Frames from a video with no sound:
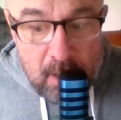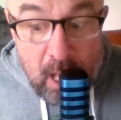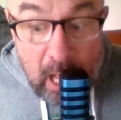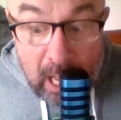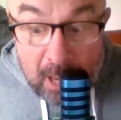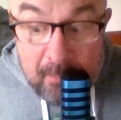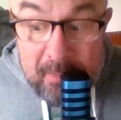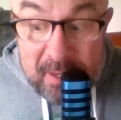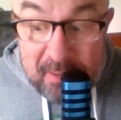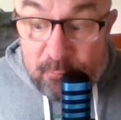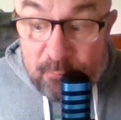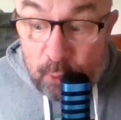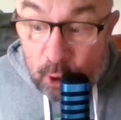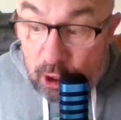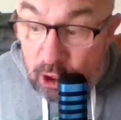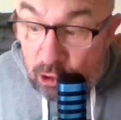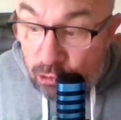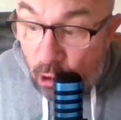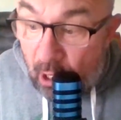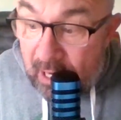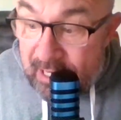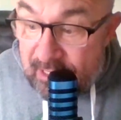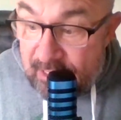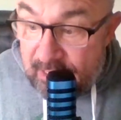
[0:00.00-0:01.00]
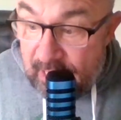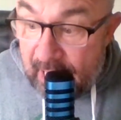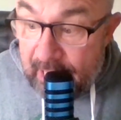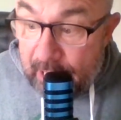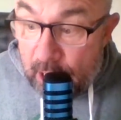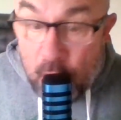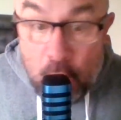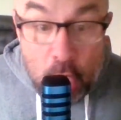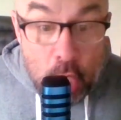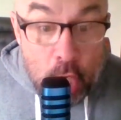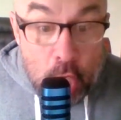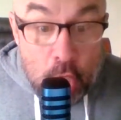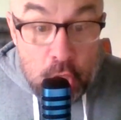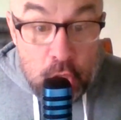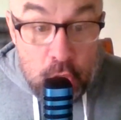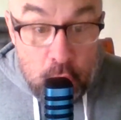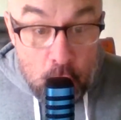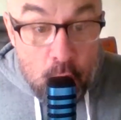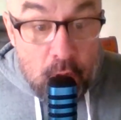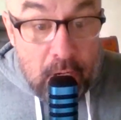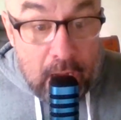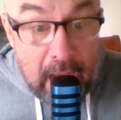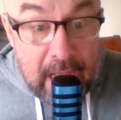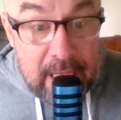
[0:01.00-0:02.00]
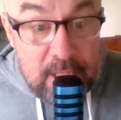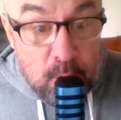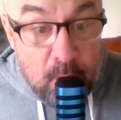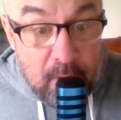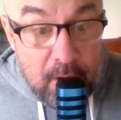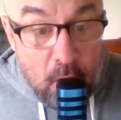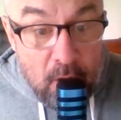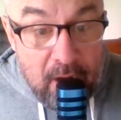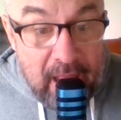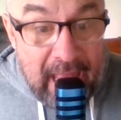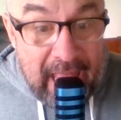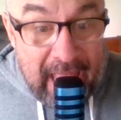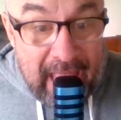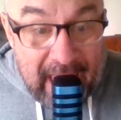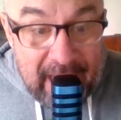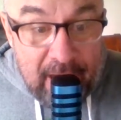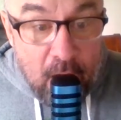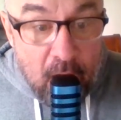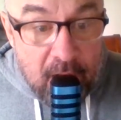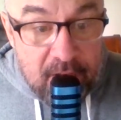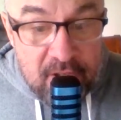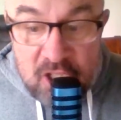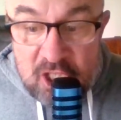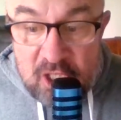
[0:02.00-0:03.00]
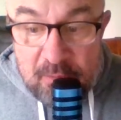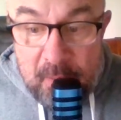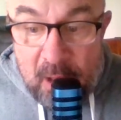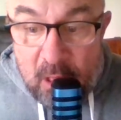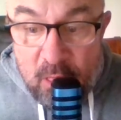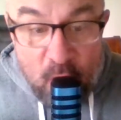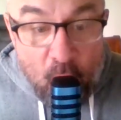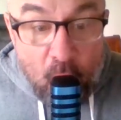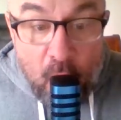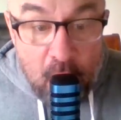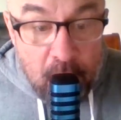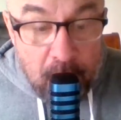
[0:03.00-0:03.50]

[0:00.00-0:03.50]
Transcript: I mean, for Christ's sake, you guys went on a headhunt and spent